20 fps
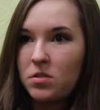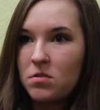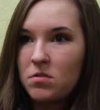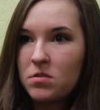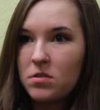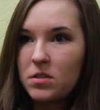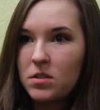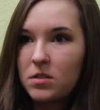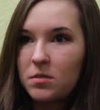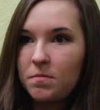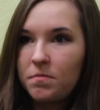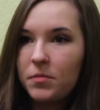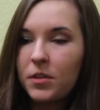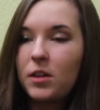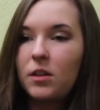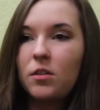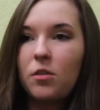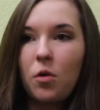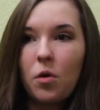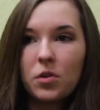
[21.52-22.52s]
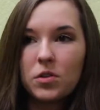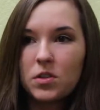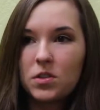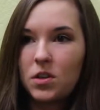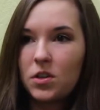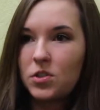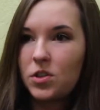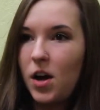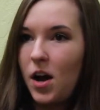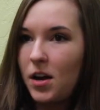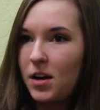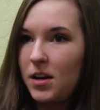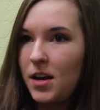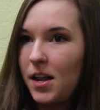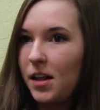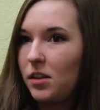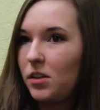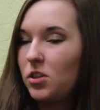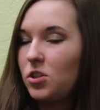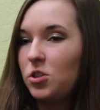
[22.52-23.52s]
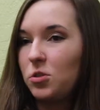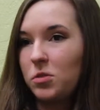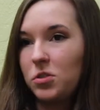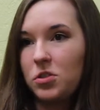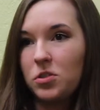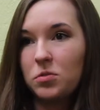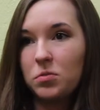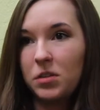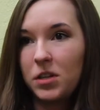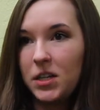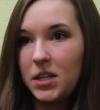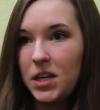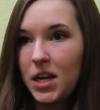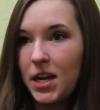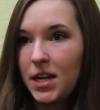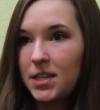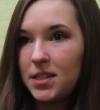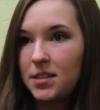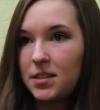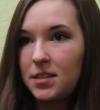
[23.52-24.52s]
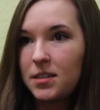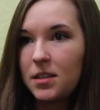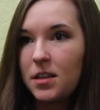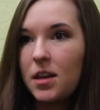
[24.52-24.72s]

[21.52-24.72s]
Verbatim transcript: students. Courses are taught in English, which is really nice.